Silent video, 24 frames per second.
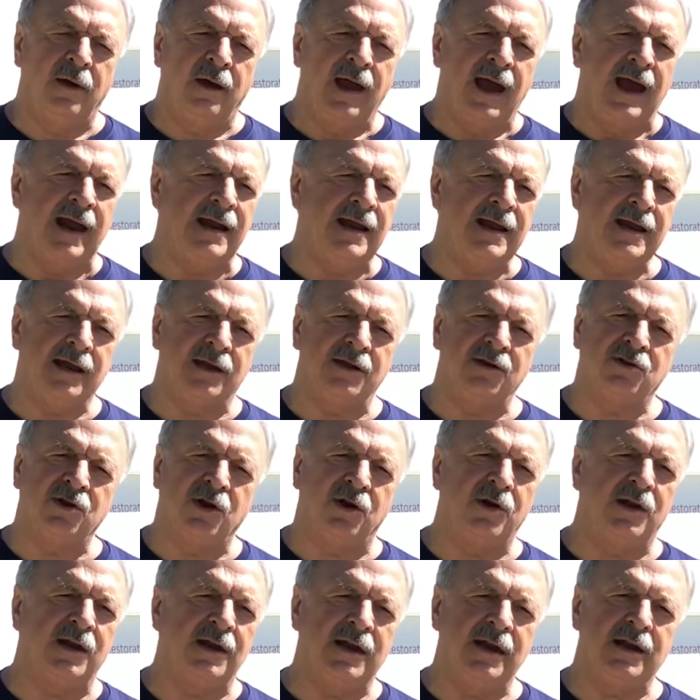and He can turn
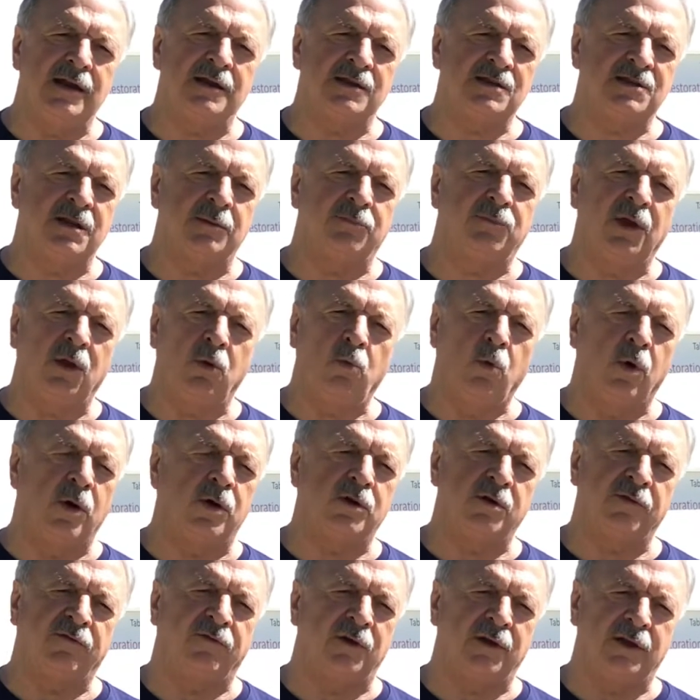it into something
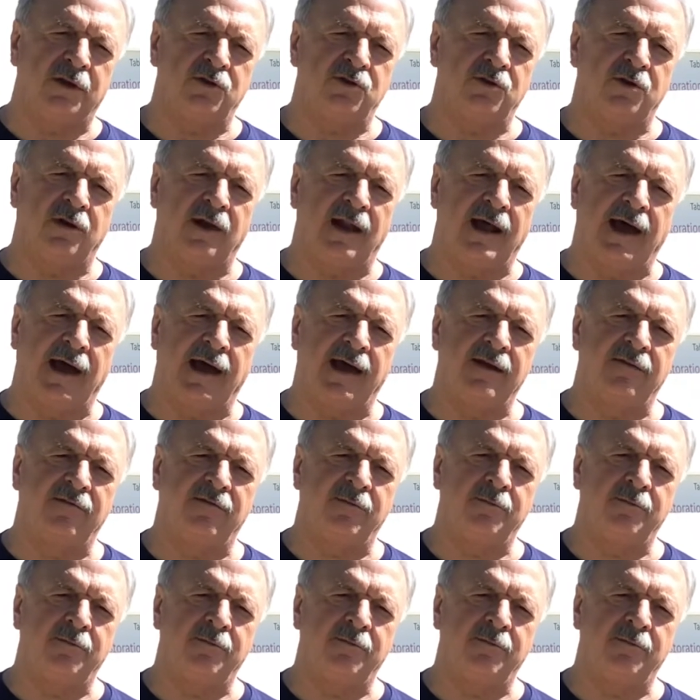wonderful in your life.